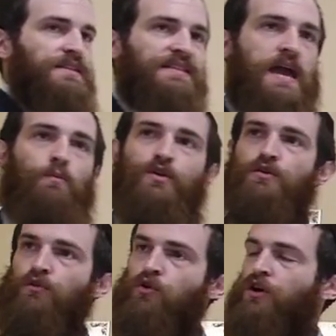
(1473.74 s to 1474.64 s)
is the same. When
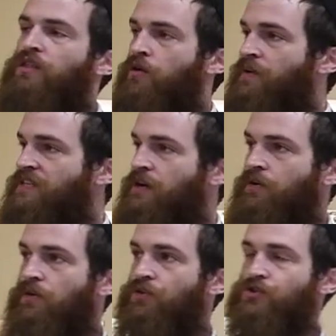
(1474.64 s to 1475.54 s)
you look at your
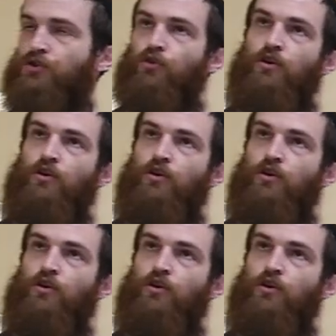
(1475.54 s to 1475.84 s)
materialness, you